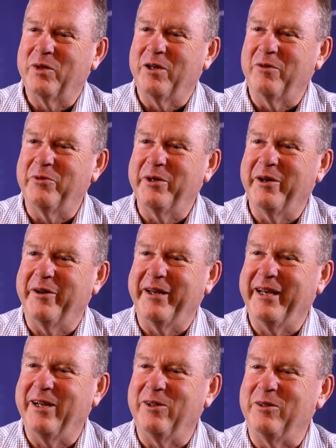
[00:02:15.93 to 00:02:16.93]
Off we go to
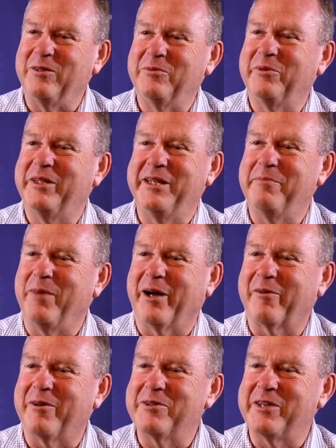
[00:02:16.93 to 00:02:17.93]
hell within
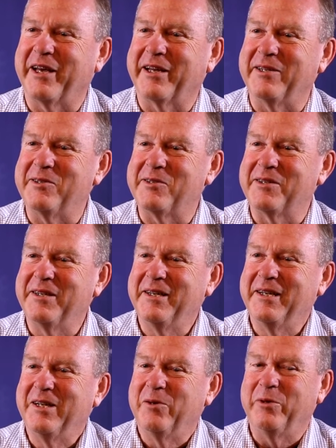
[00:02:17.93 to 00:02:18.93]
microseconds.
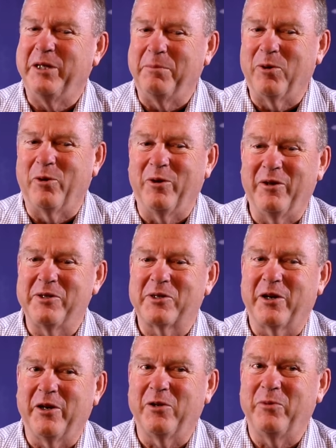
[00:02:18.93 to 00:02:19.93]
We deploy all this
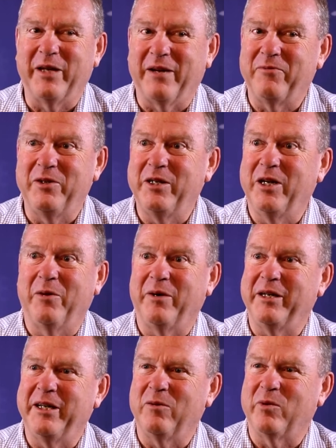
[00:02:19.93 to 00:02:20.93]
code, we have no
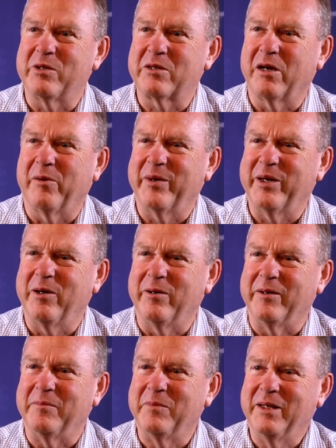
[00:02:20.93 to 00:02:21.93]
idea what's going
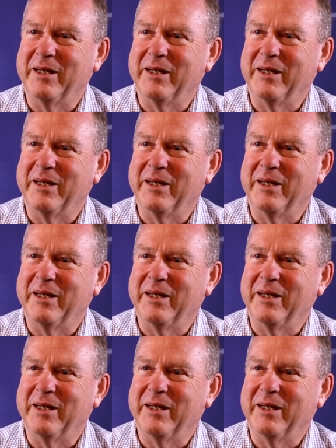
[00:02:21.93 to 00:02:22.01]
on.